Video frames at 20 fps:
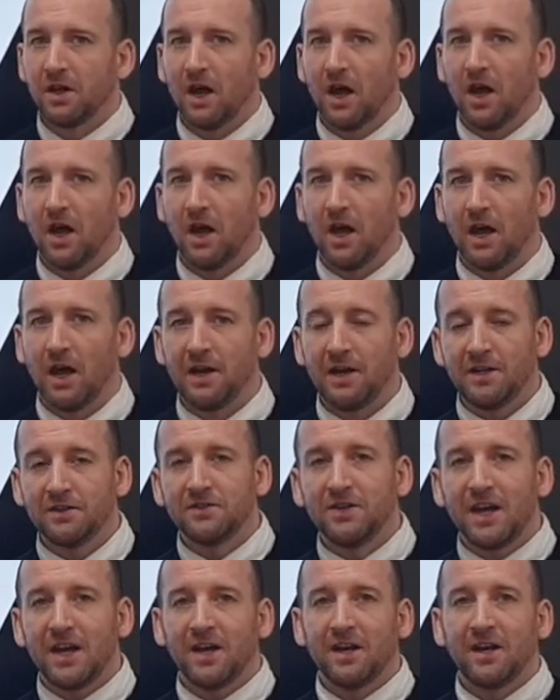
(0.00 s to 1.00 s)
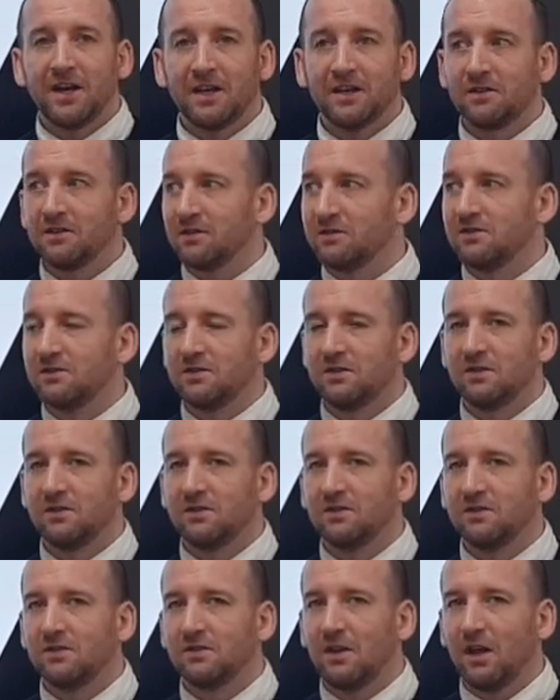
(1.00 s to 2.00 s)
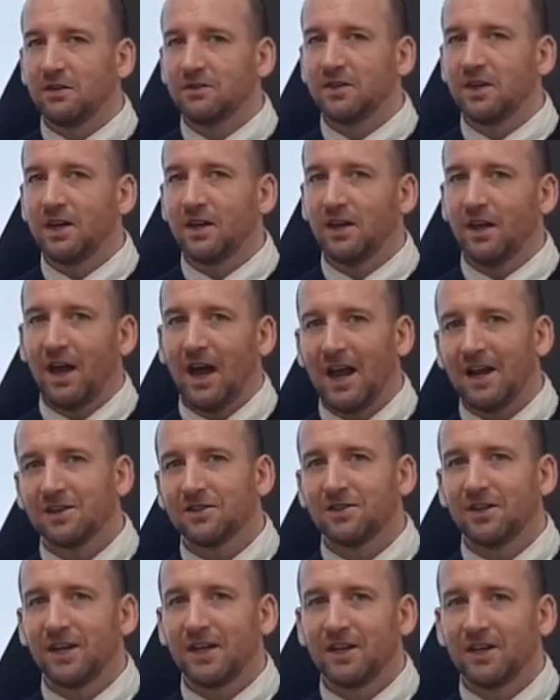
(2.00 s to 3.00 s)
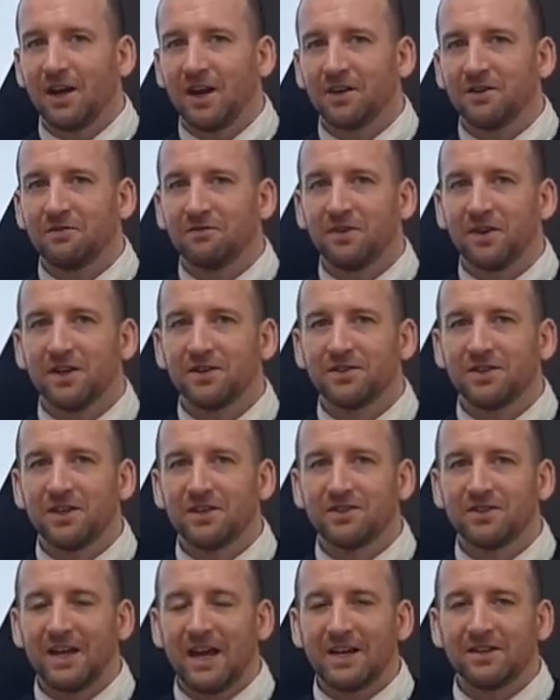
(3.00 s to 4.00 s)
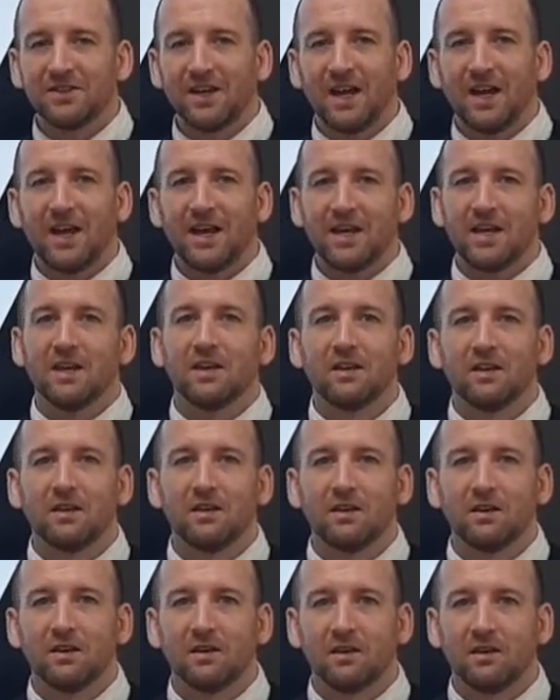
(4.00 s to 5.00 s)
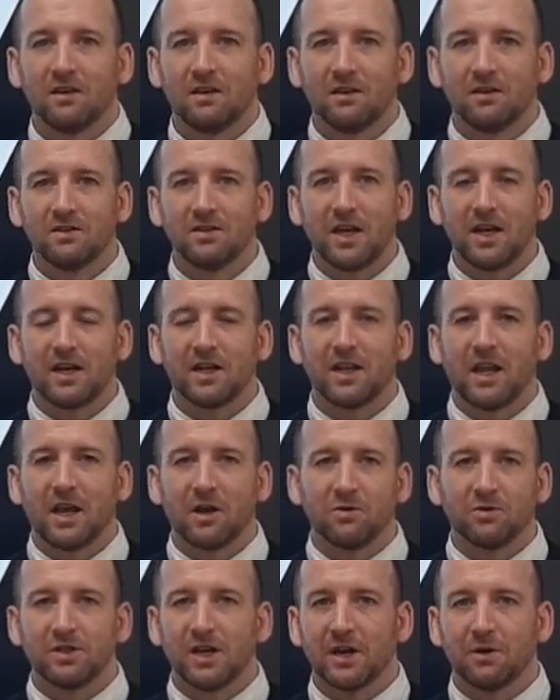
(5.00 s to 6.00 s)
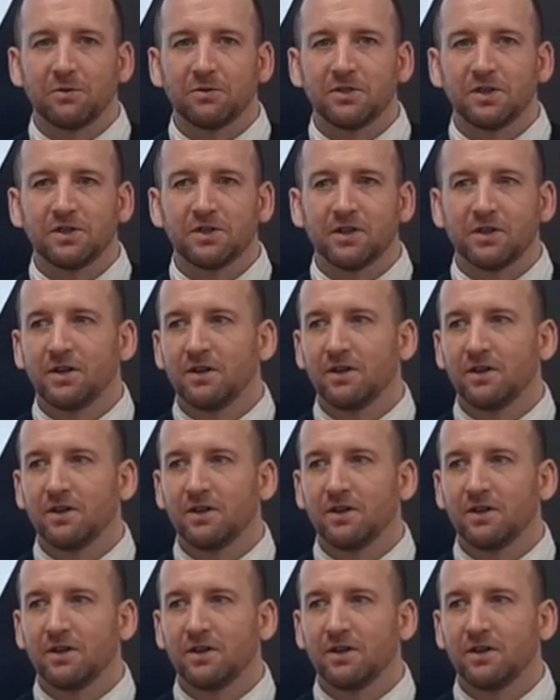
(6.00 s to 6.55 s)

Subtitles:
And then secondly, does it actually kind of assist SLA, second language acquisition?